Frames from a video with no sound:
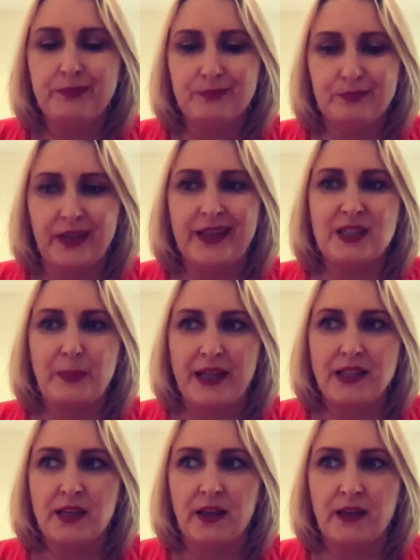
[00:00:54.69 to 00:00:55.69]

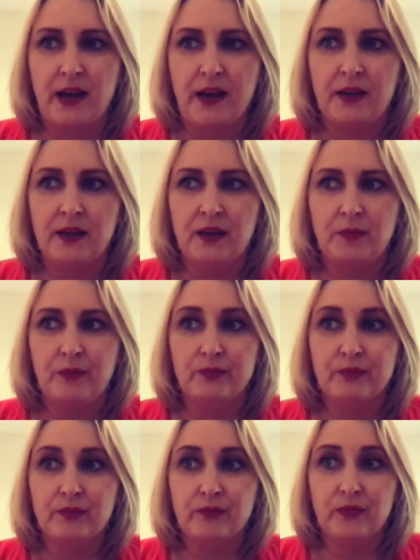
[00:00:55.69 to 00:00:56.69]
expecting an
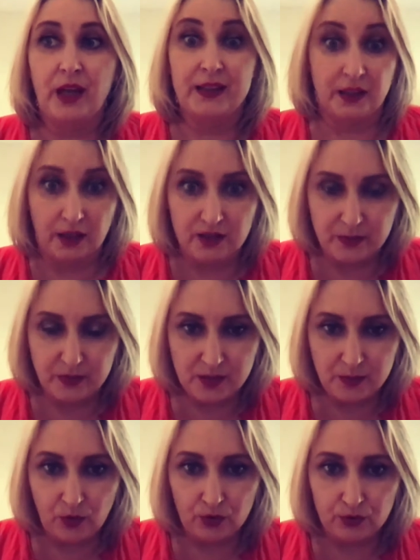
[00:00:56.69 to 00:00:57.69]
announcement
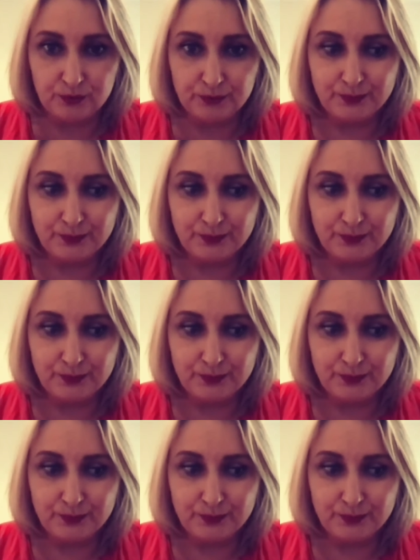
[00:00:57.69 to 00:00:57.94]
tomorrow